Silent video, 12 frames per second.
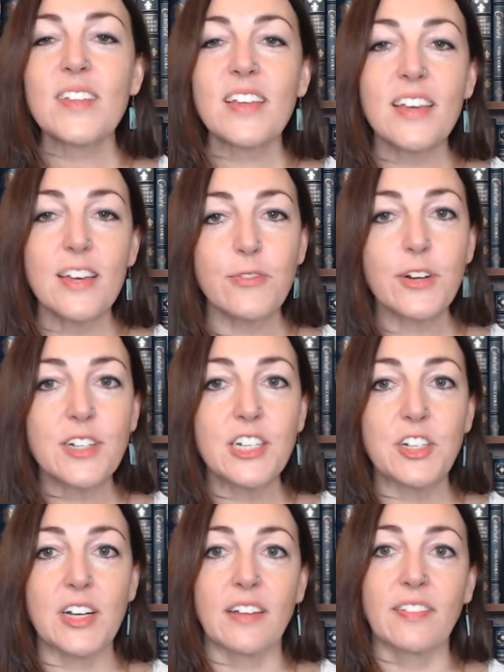If you're
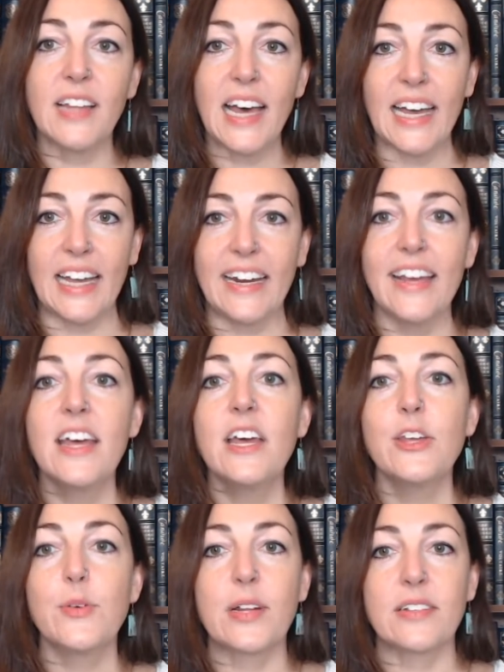teaching online,
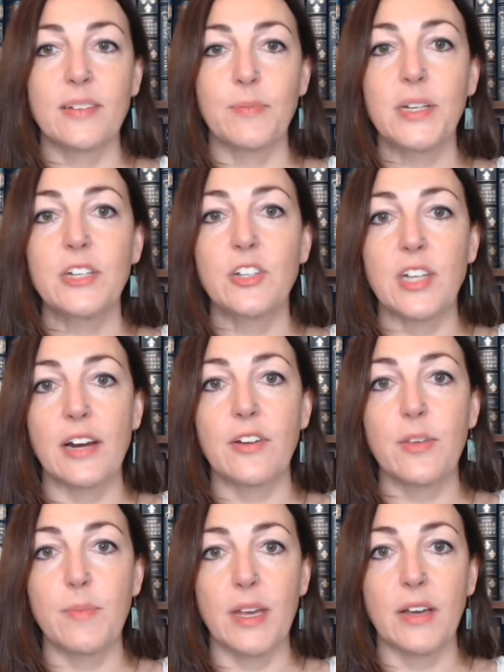you can simply share the
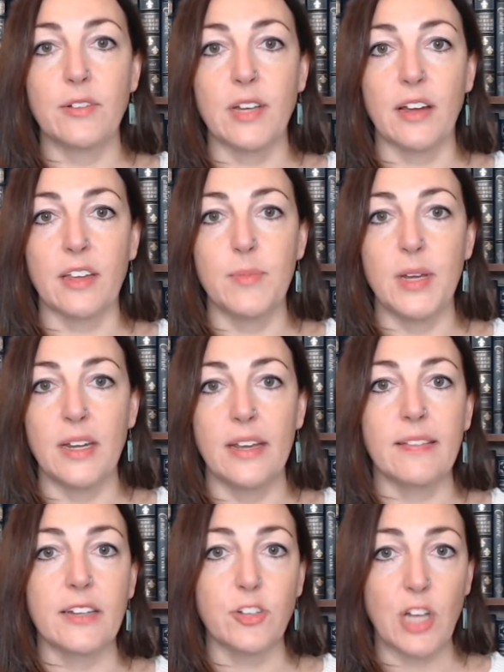bingo document in
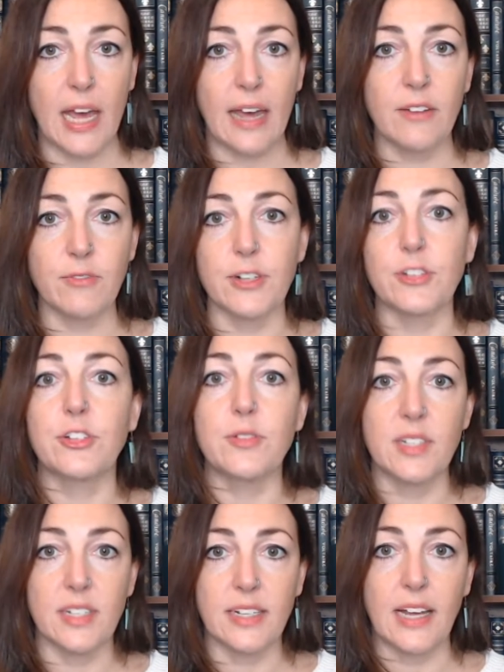the chat for students
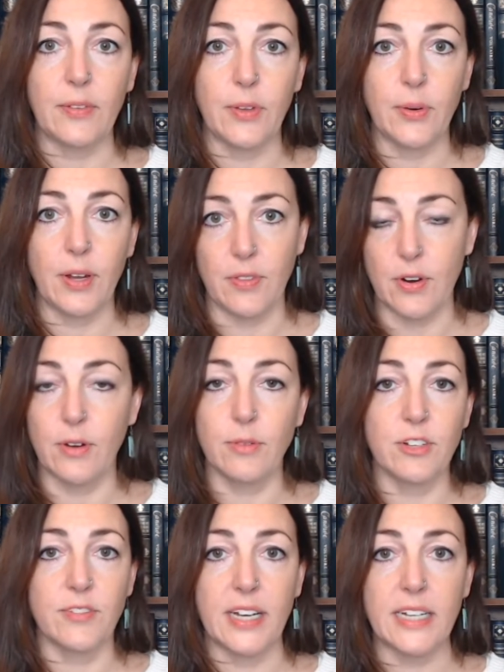to download on their own
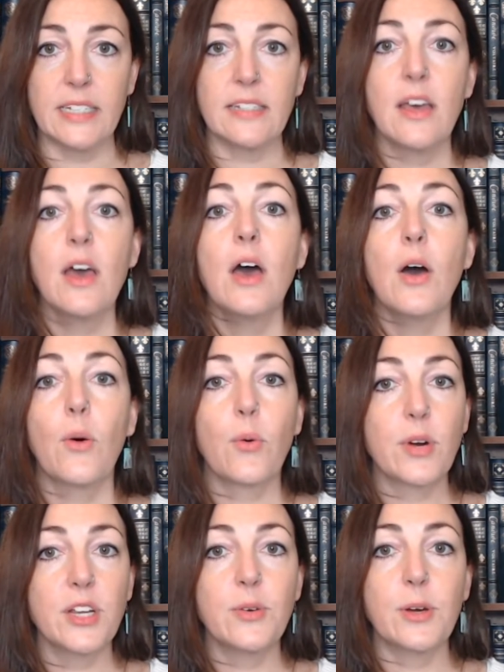device, or
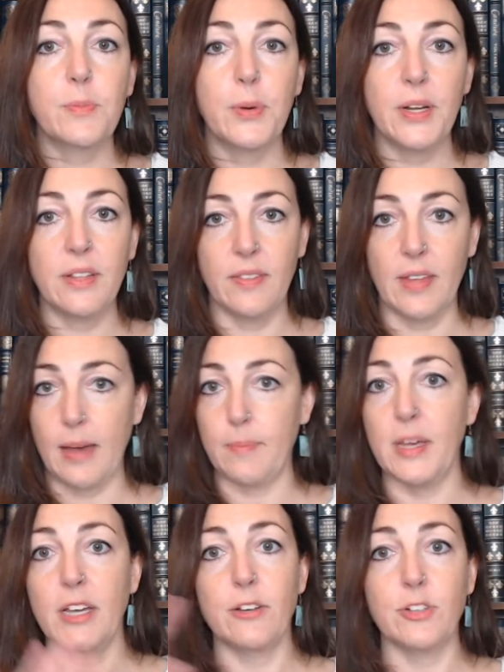you could put that
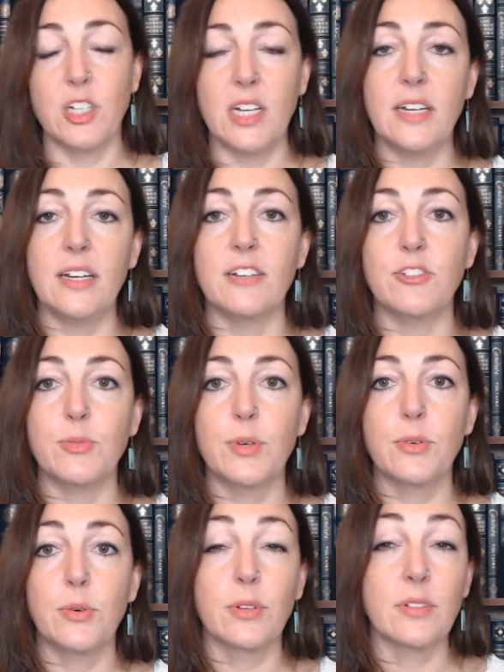bingo sheet into a
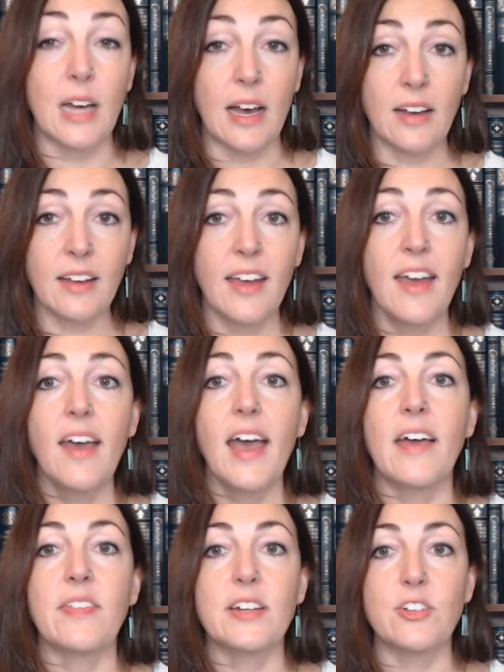Google Doc
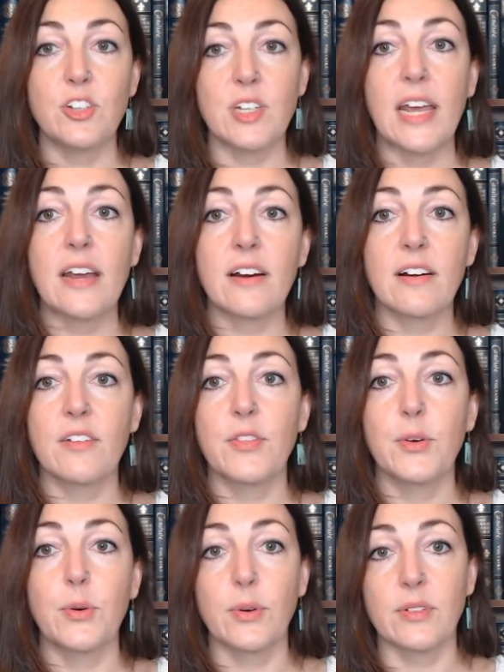and then share the
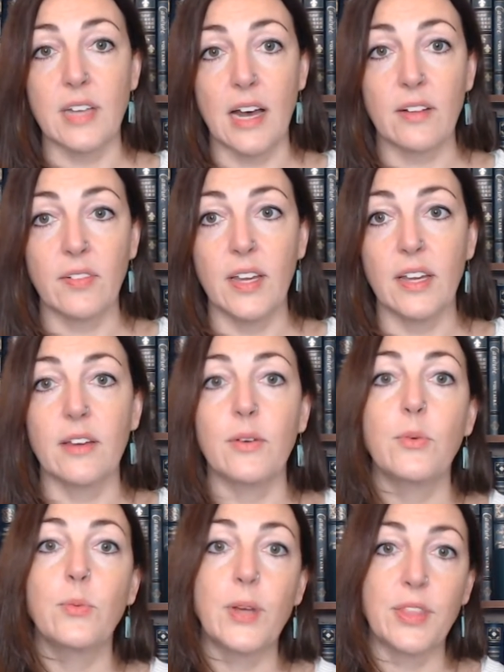Google Doc link
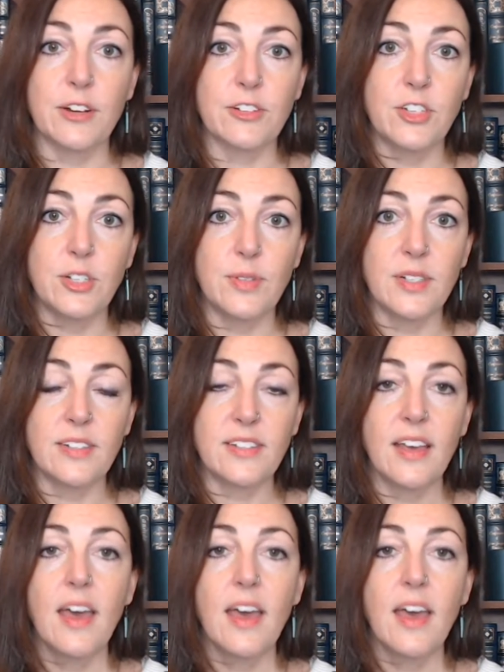with your students.